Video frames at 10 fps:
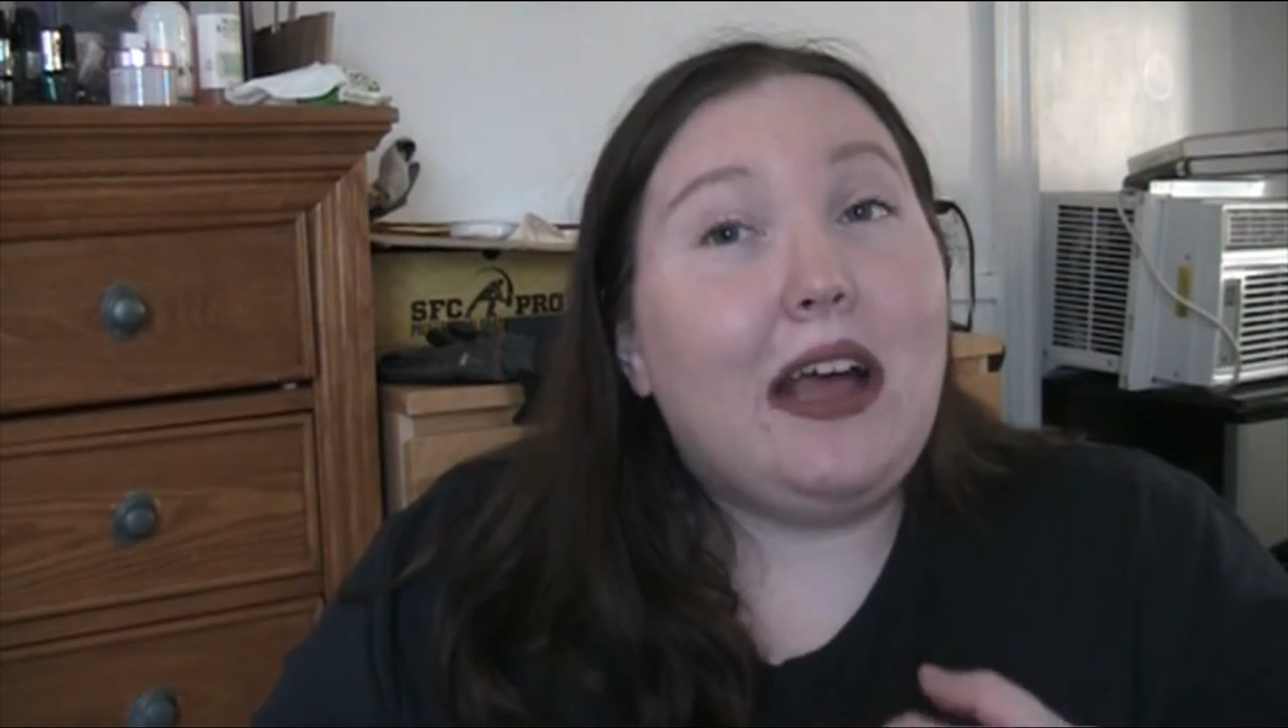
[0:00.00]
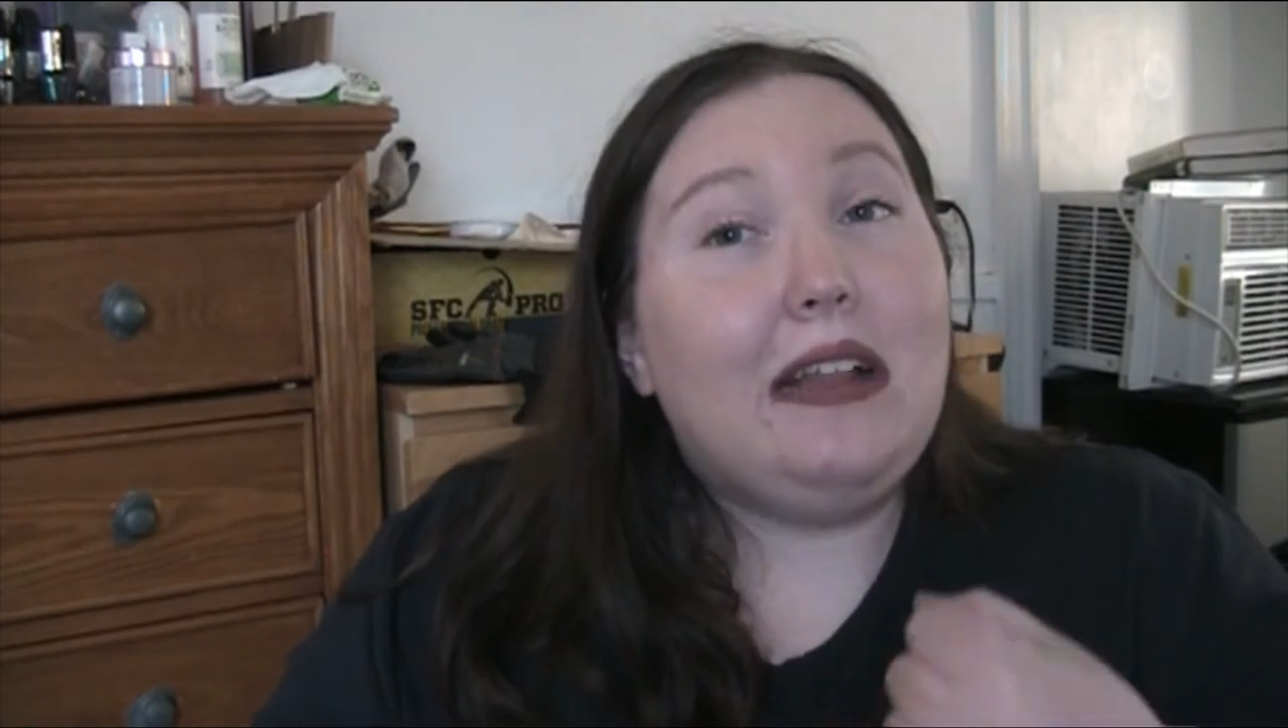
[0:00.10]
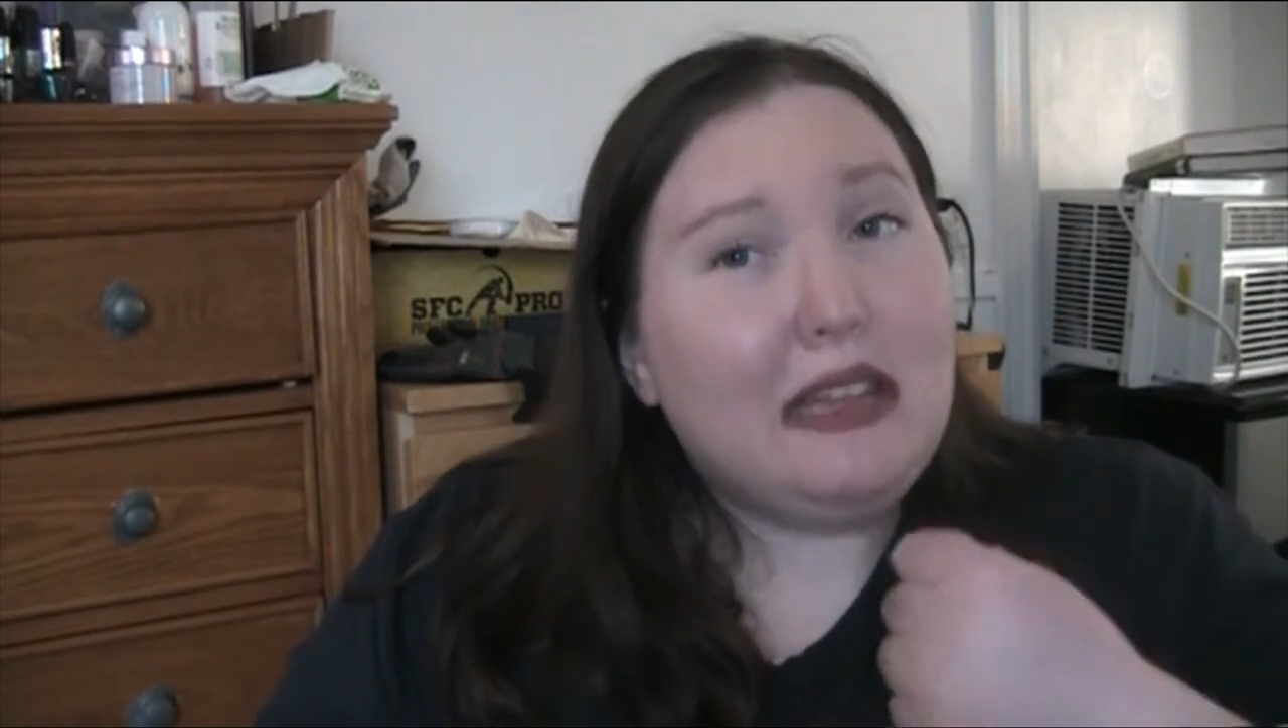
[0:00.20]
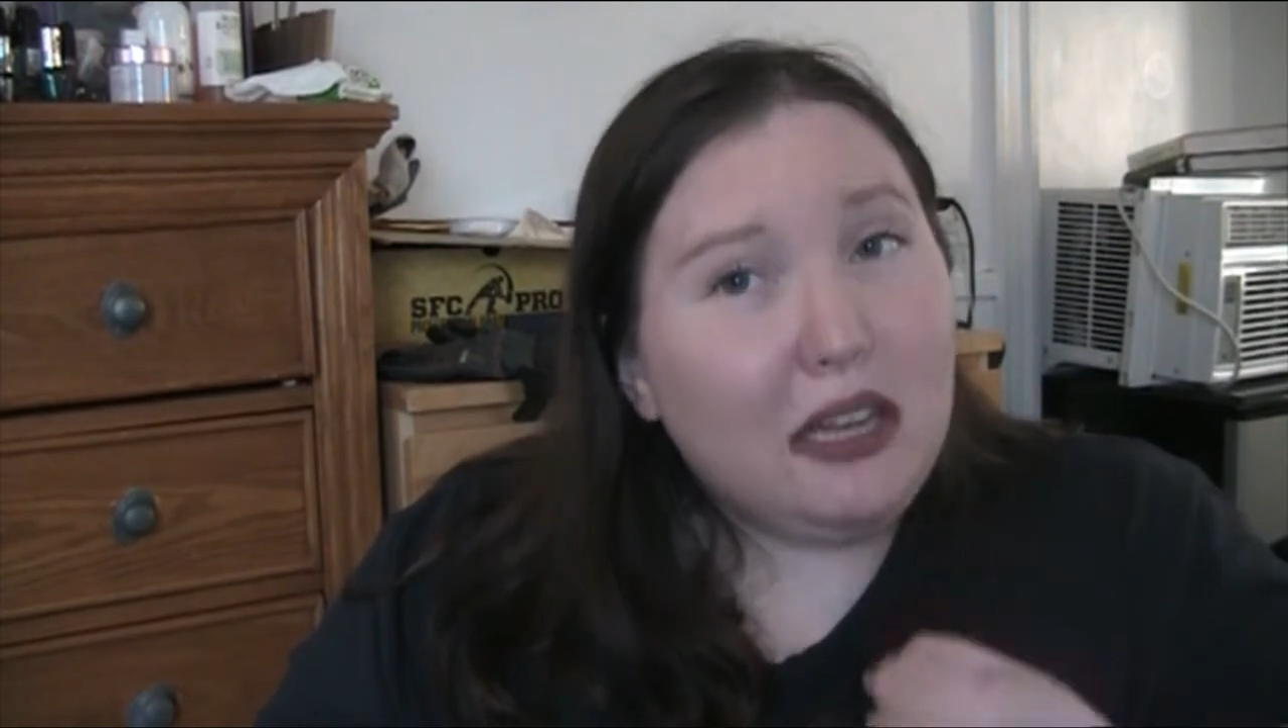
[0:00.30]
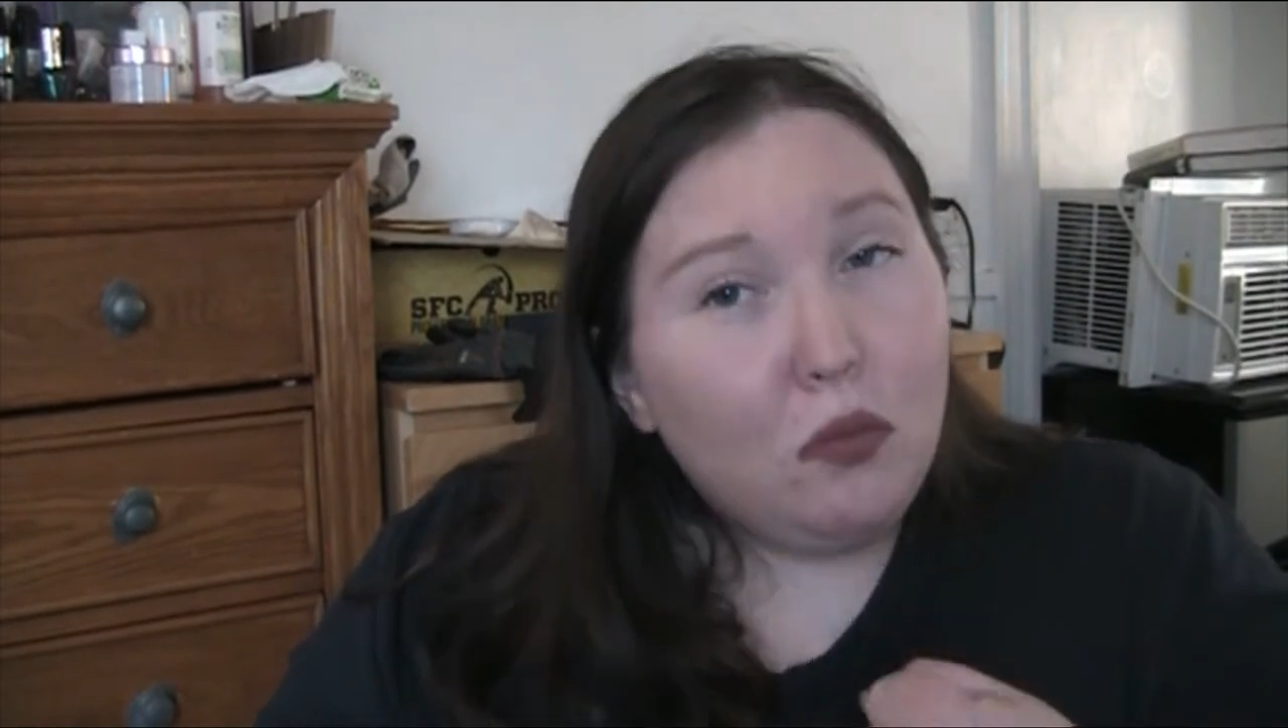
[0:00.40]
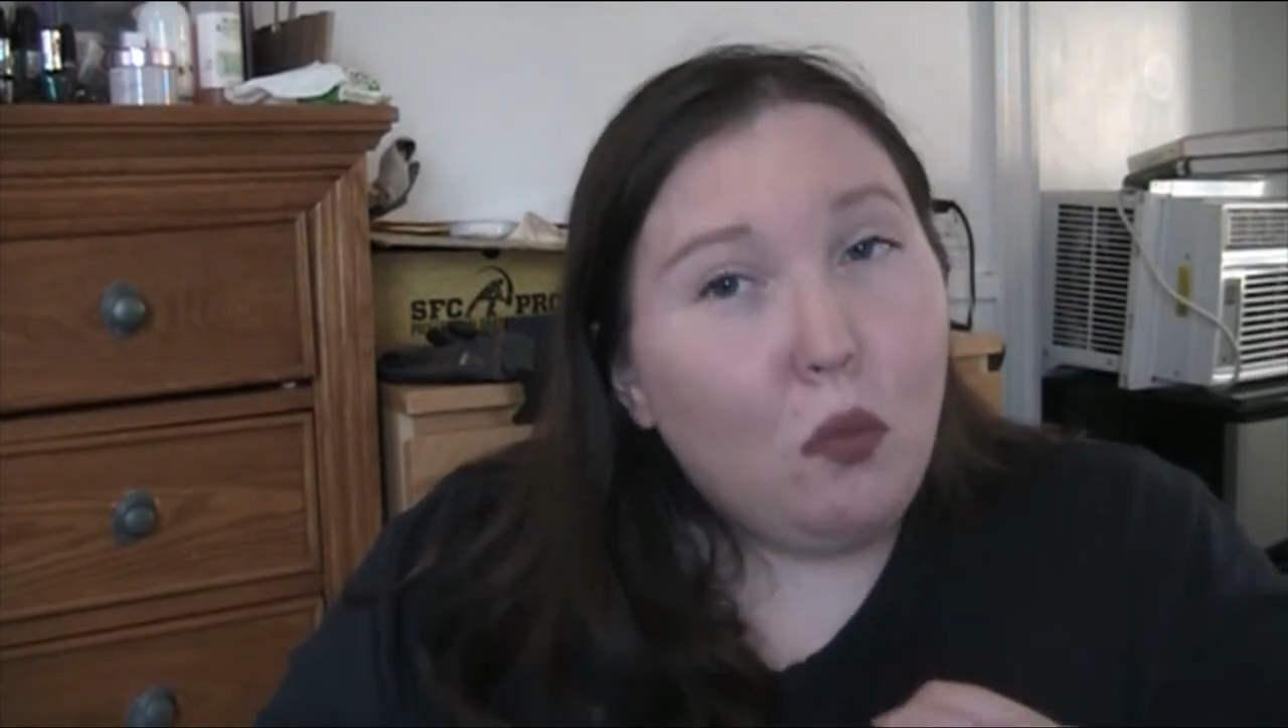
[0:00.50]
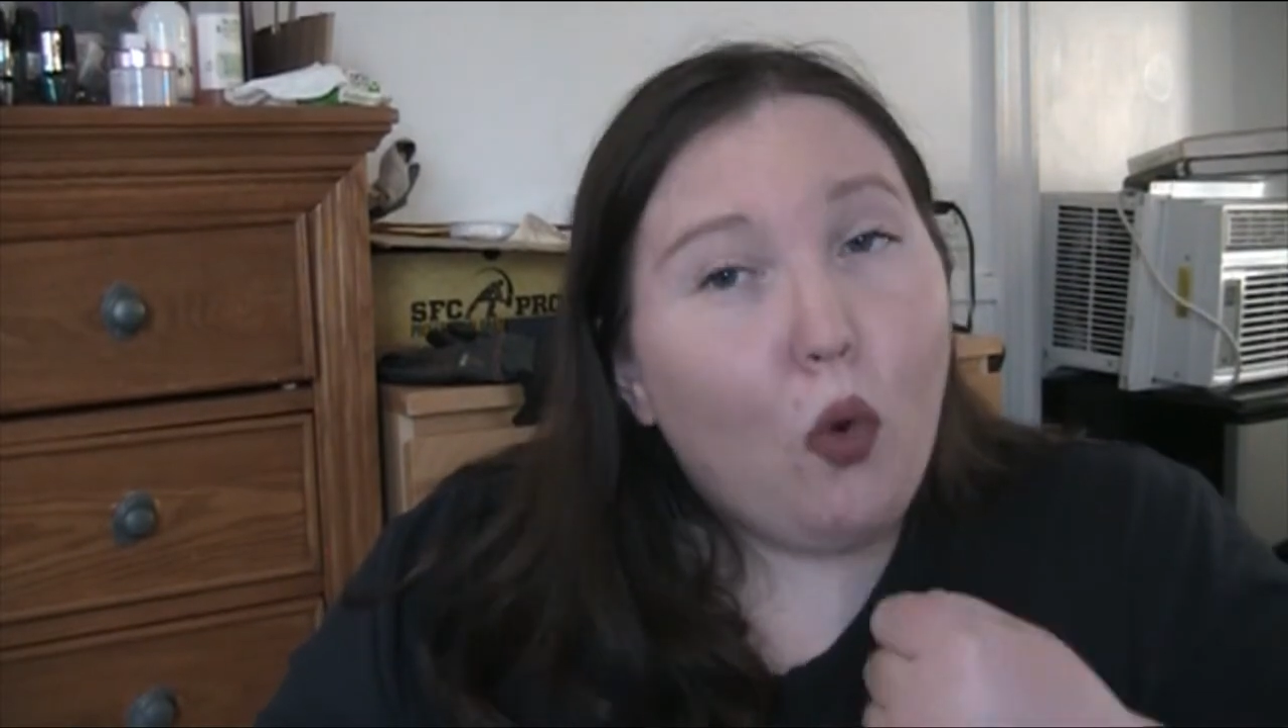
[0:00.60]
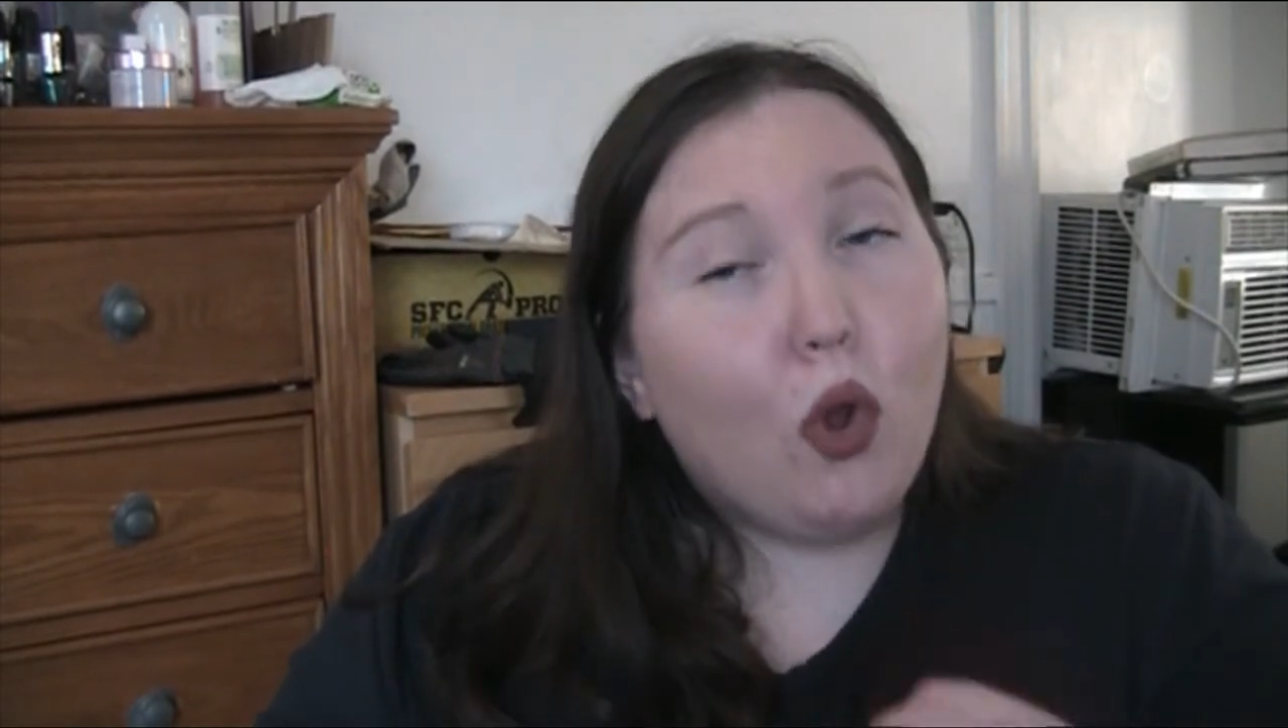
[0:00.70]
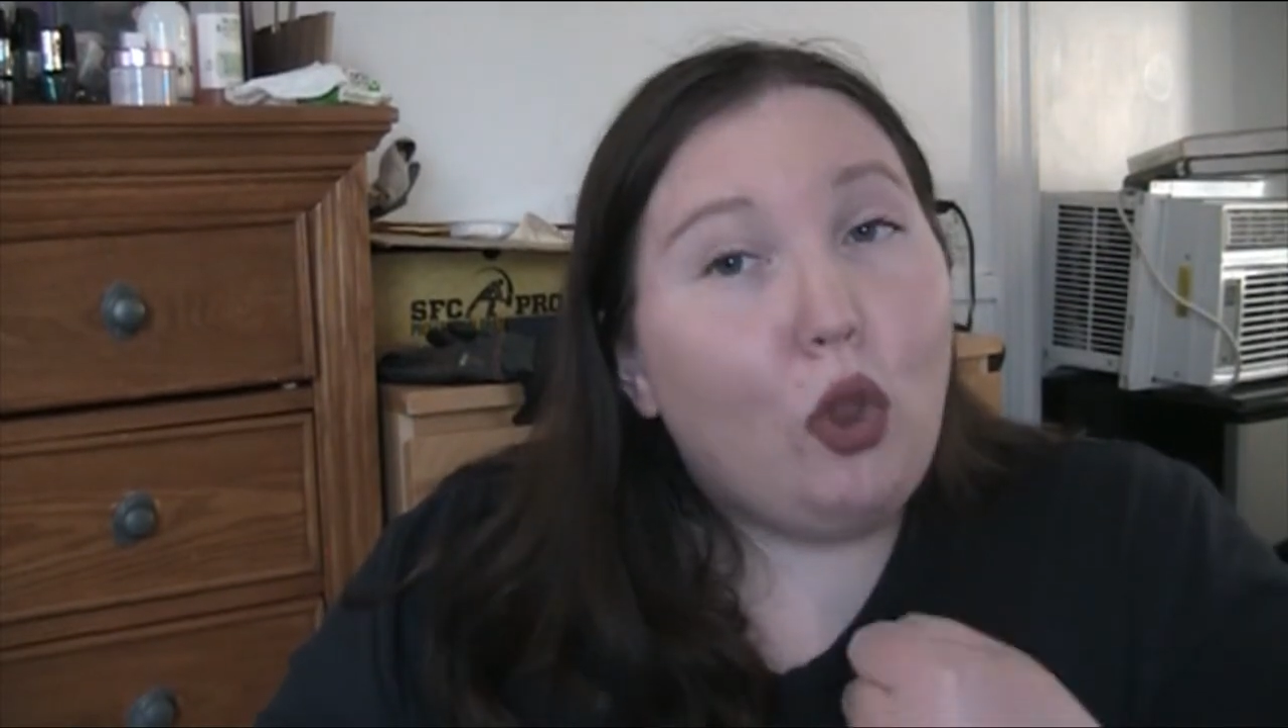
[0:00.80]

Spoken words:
a little more